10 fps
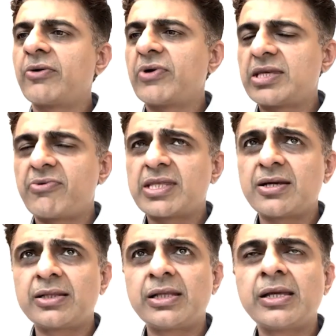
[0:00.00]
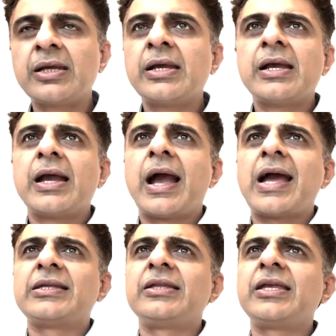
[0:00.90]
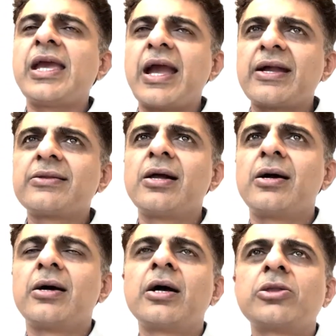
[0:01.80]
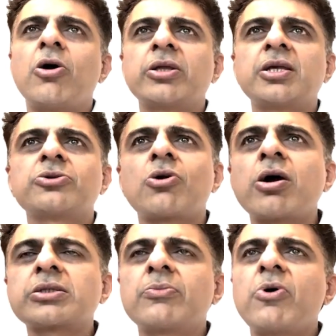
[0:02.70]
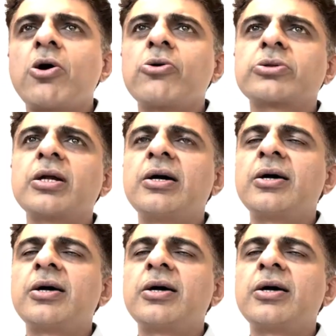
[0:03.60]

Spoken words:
very, very early. And in the end, the author talks about